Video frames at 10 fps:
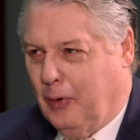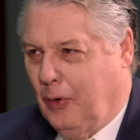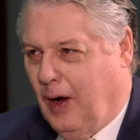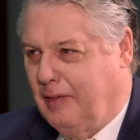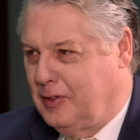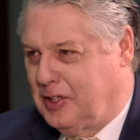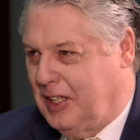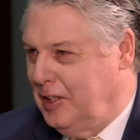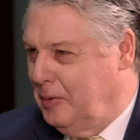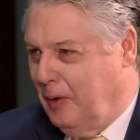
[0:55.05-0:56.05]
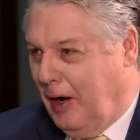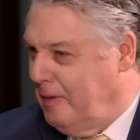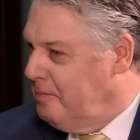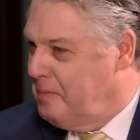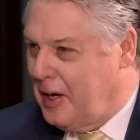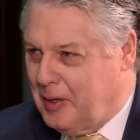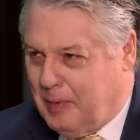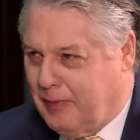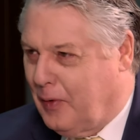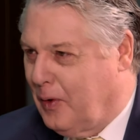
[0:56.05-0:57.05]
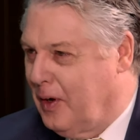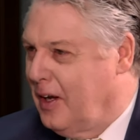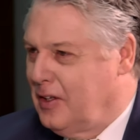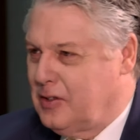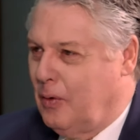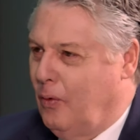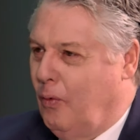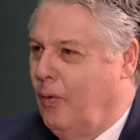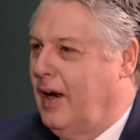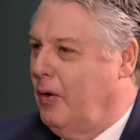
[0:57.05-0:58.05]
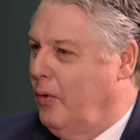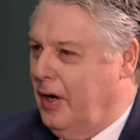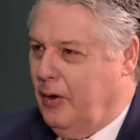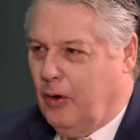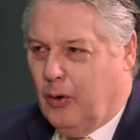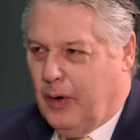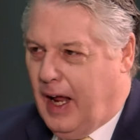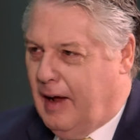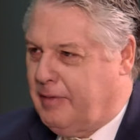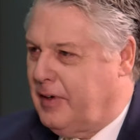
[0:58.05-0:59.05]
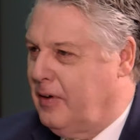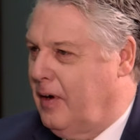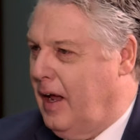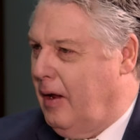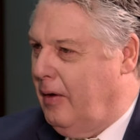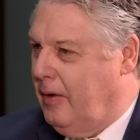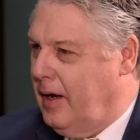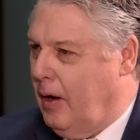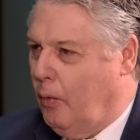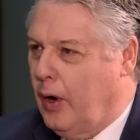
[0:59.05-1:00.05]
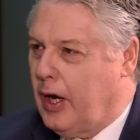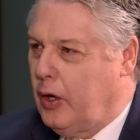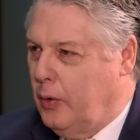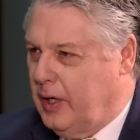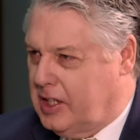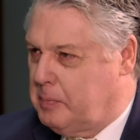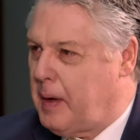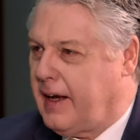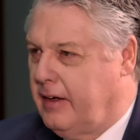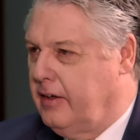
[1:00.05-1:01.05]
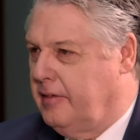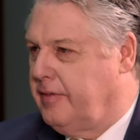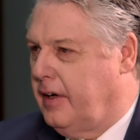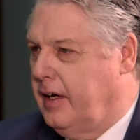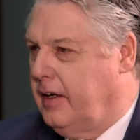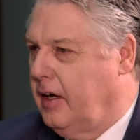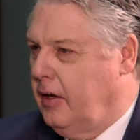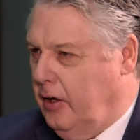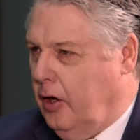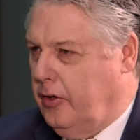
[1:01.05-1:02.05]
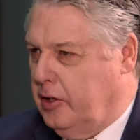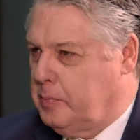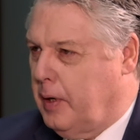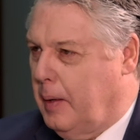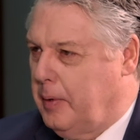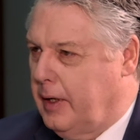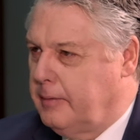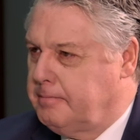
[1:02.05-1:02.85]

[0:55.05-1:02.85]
who haven't seen you, haven't met you before. So what are you going after, and what are you expecting to find on this property?